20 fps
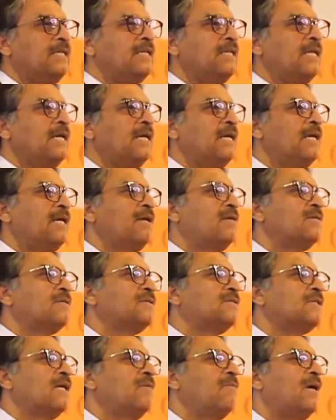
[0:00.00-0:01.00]
they
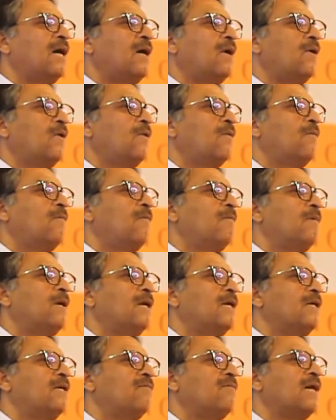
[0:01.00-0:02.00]
somehow
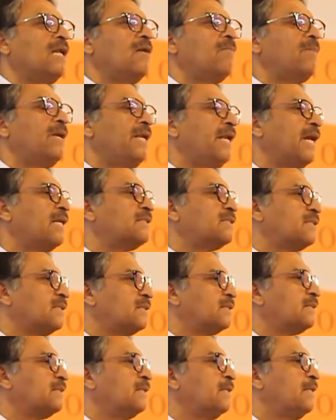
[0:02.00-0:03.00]
develop a
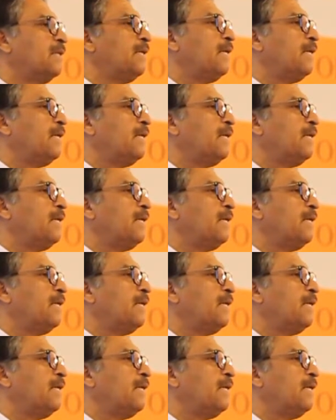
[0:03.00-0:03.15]
nexus.